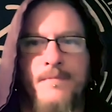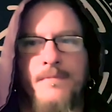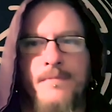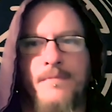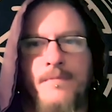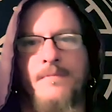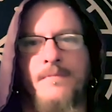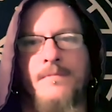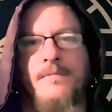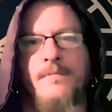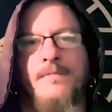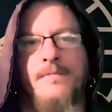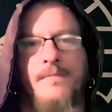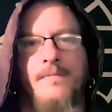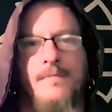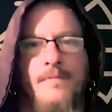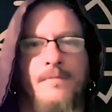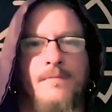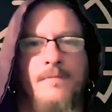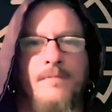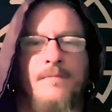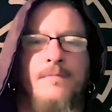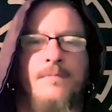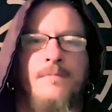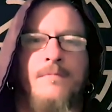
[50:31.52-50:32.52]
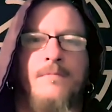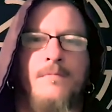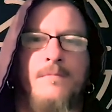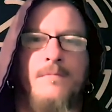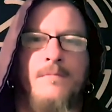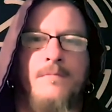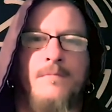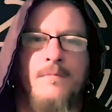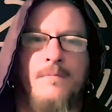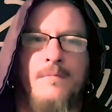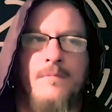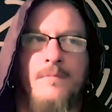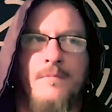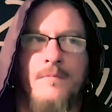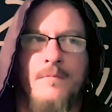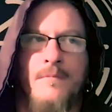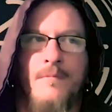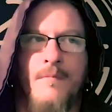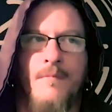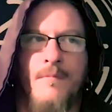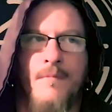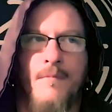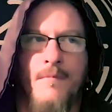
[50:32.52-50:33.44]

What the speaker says: Nothing is said.